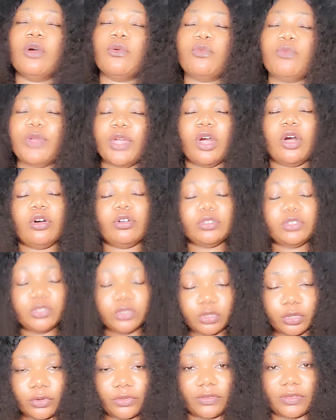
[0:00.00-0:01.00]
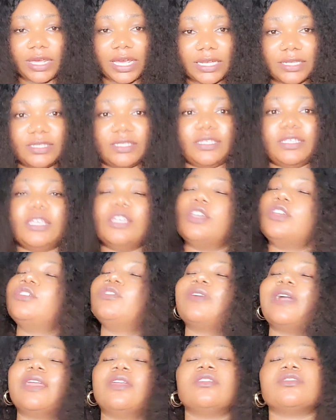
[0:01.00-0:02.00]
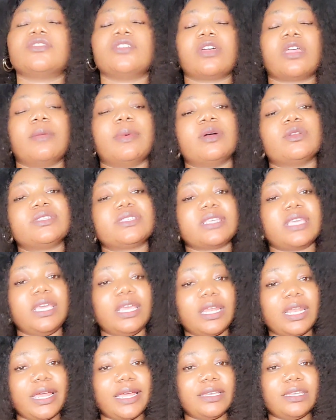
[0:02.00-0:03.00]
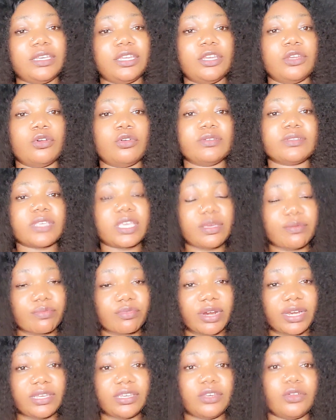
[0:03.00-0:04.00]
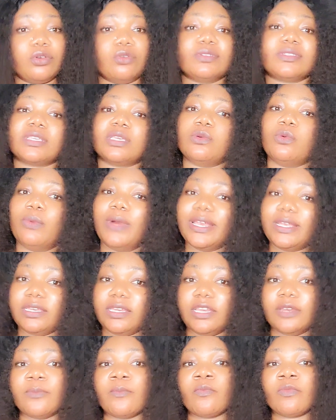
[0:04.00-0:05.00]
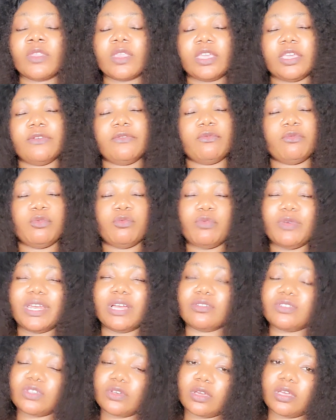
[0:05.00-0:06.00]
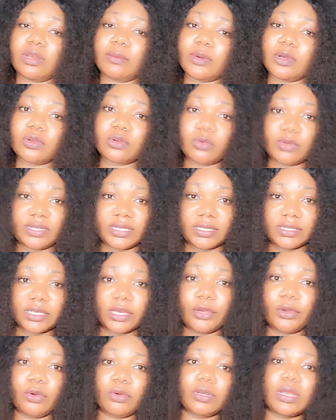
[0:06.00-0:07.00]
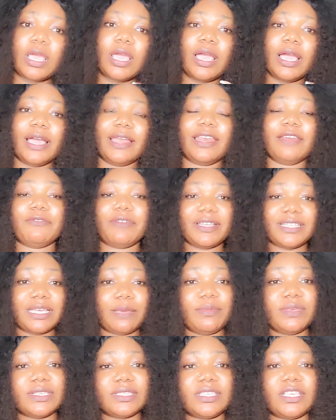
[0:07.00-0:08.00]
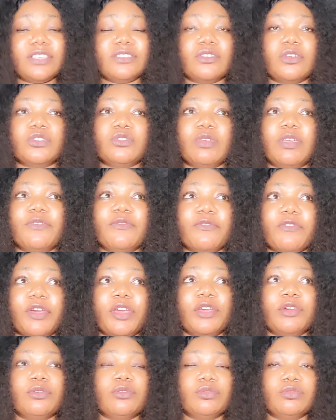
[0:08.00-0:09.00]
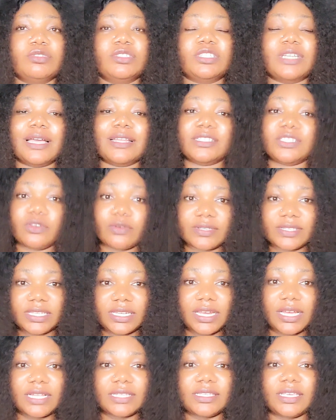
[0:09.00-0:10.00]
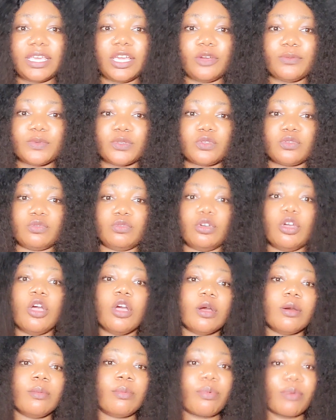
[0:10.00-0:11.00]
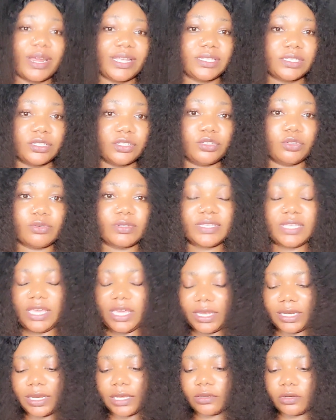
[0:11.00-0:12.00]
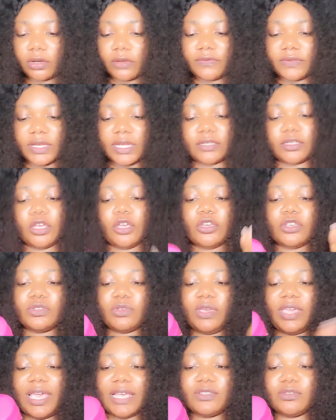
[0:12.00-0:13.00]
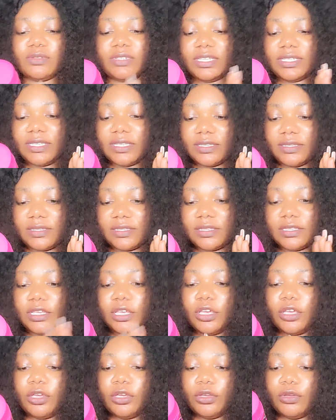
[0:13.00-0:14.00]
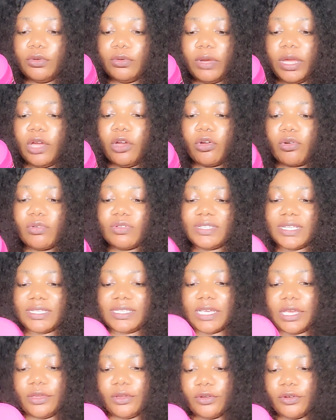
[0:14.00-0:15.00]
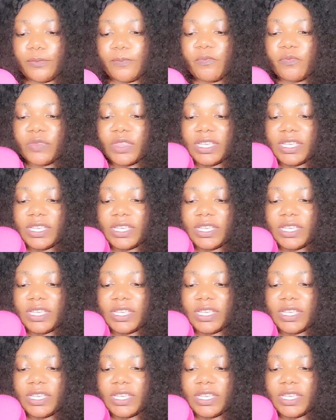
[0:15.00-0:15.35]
We all know that you cannot talk about skin lightening or skin brightening or skin whitening without talking about glutathione. And then vitamin C is also a very good antioxidant. It helps to brighten your skin and all of that. So yeah, so this is L-glutathione.